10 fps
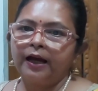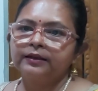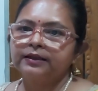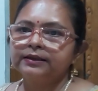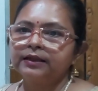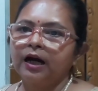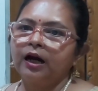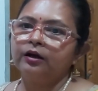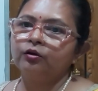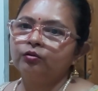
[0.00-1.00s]
and these
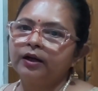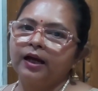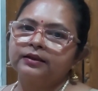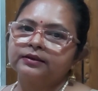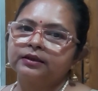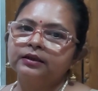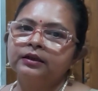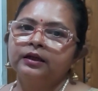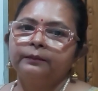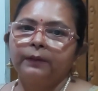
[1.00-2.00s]
are known as the
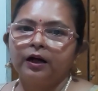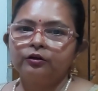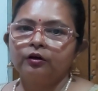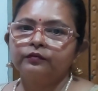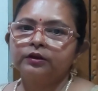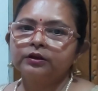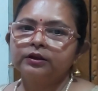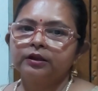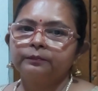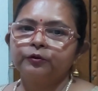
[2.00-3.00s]
part of the
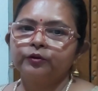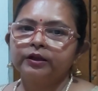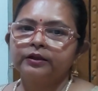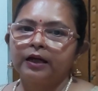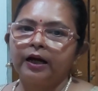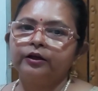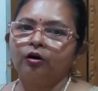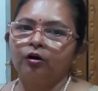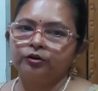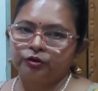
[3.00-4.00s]
therapeutic diet
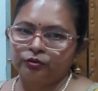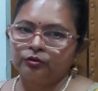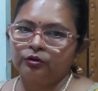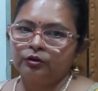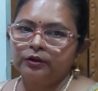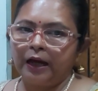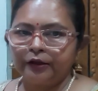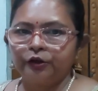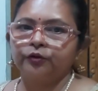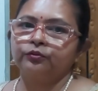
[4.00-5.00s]
also.
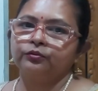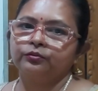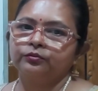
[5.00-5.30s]
Thank you.